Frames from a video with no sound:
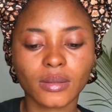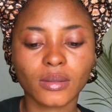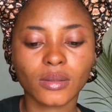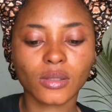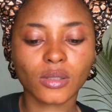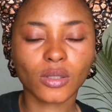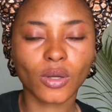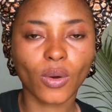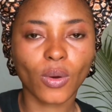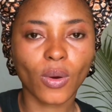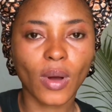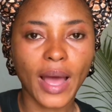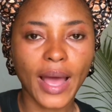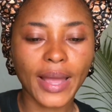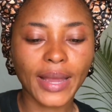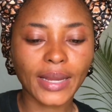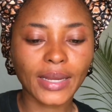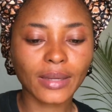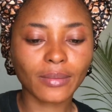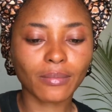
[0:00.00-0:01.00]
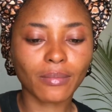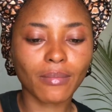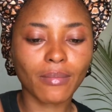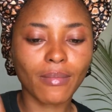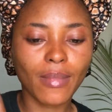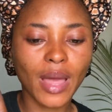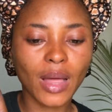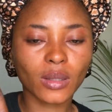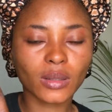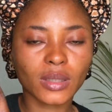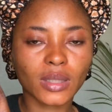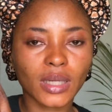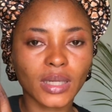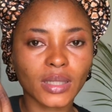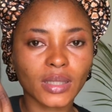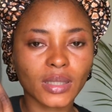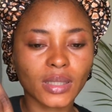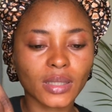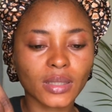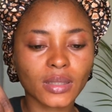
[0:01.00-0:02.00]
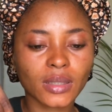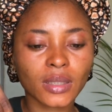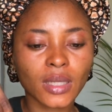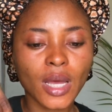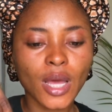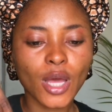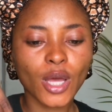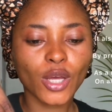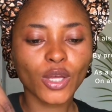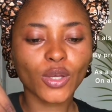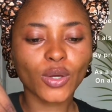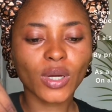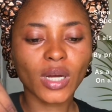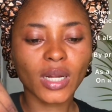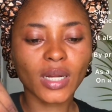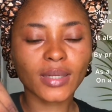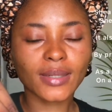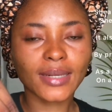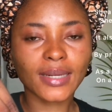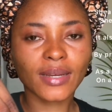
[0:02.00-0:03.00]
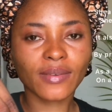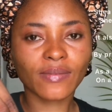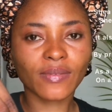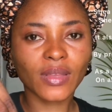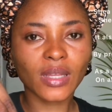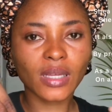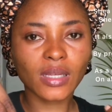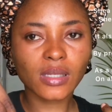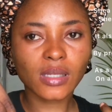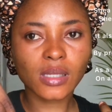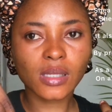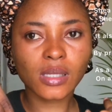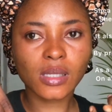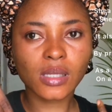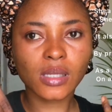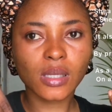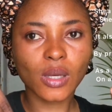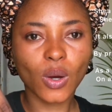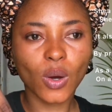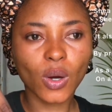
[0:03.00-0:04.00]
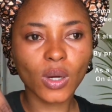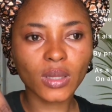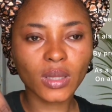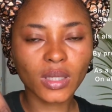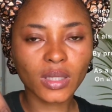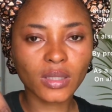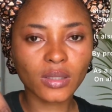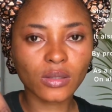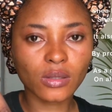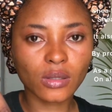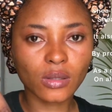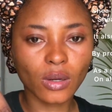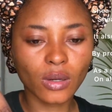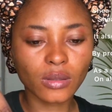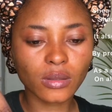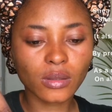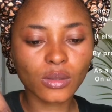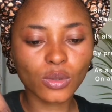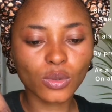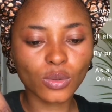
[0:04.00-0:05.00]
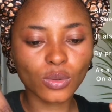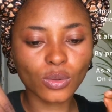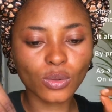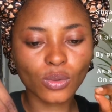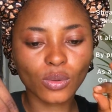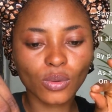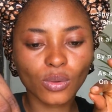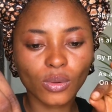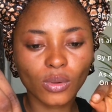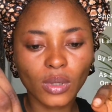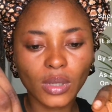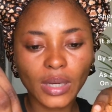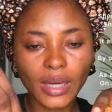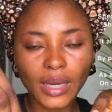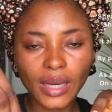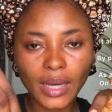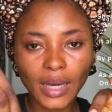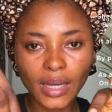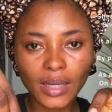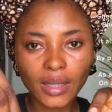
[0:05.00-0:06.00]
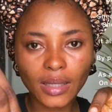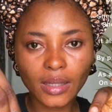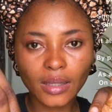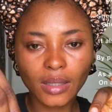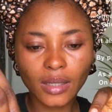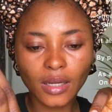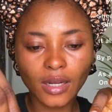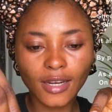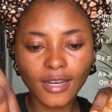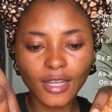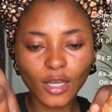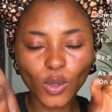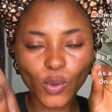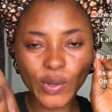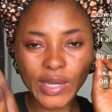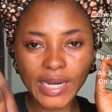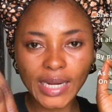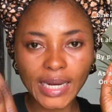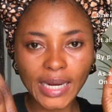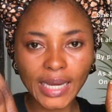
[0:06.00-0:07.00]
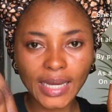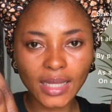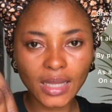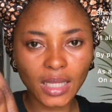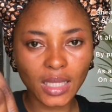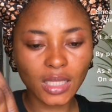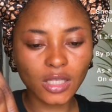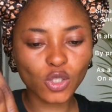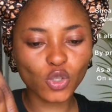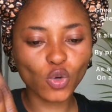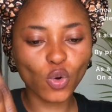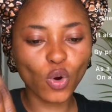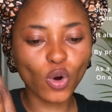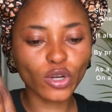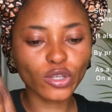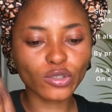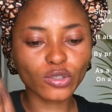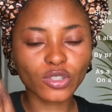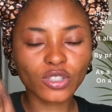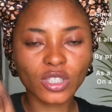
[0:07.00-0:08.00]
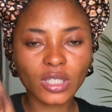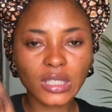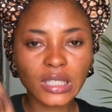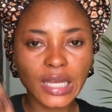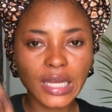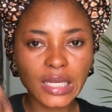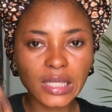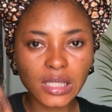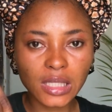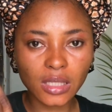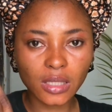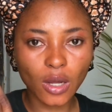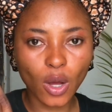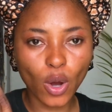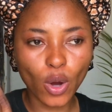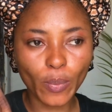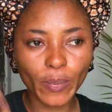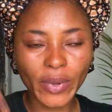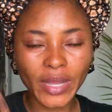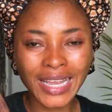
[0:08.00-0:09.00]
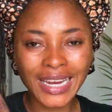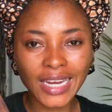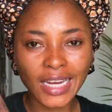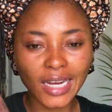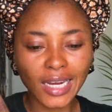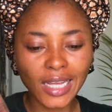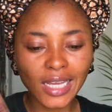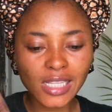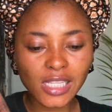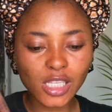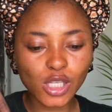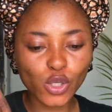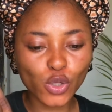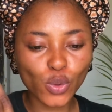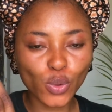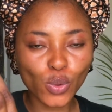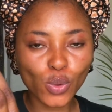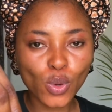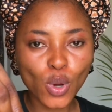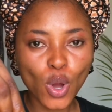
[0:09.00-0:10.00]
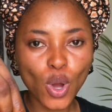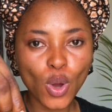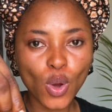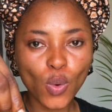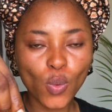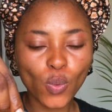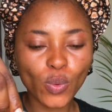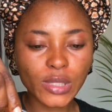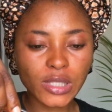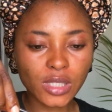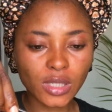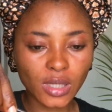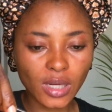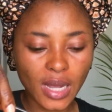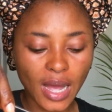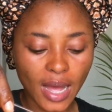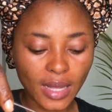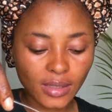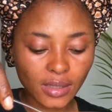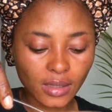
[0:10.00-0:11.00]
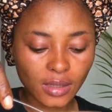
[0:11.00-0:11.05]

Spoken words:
So I melted this. You can leave this under the sun to get liquidy like this, or you just heat it up a little with your gas.